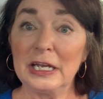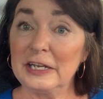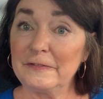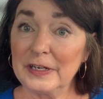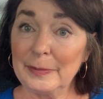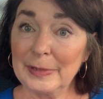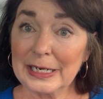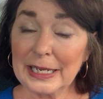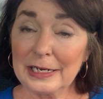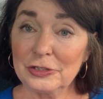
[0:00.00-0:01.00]
If any
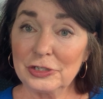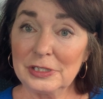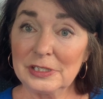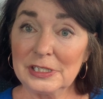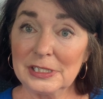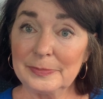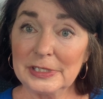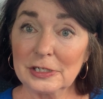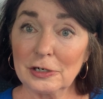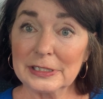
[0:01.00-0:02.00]
medications need to be
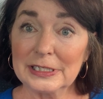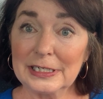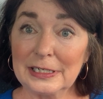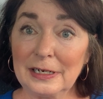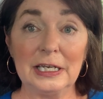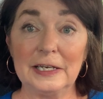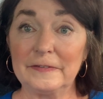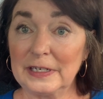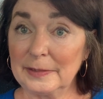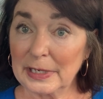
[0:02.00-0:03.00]
called in, if
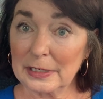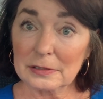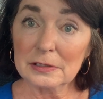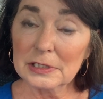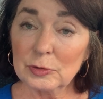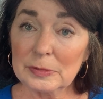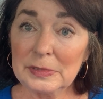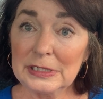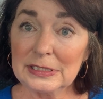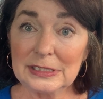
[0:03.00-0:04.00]
any medical
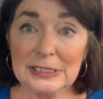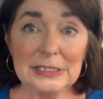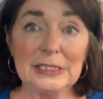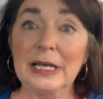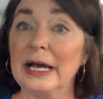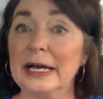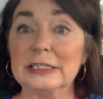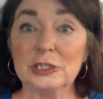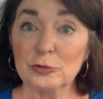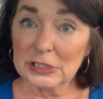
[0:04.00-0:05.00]
equipment is needed, I
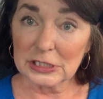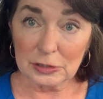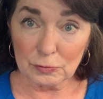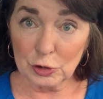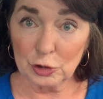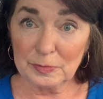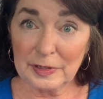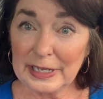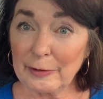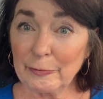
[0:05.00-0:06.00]
do it in the room.
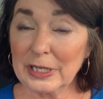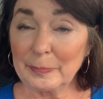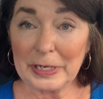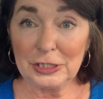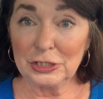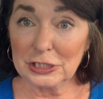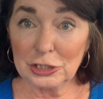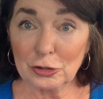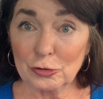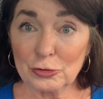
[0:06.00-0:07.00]
That way the patient
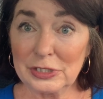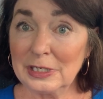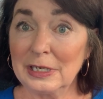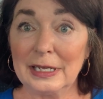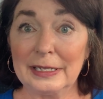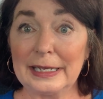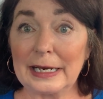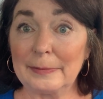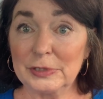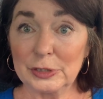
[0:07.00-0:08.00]
knows that
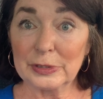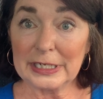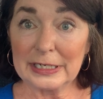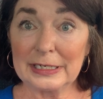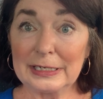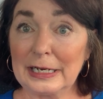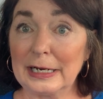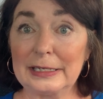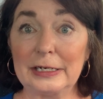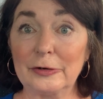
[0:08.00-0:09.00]
I'm doing it and
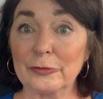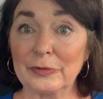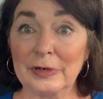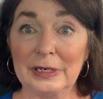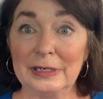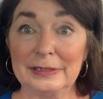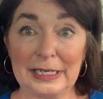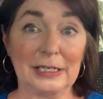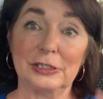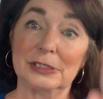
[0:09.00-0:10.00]
they
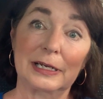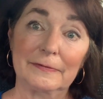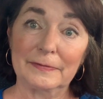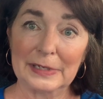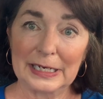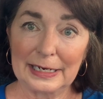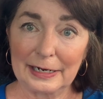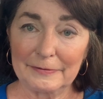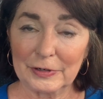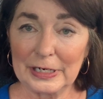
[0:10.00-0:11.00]
can just kind of get it out of
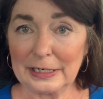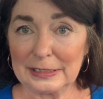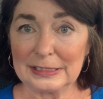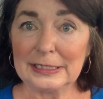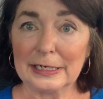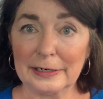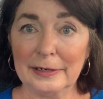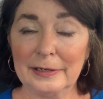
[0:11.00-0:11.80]
their head. It's done.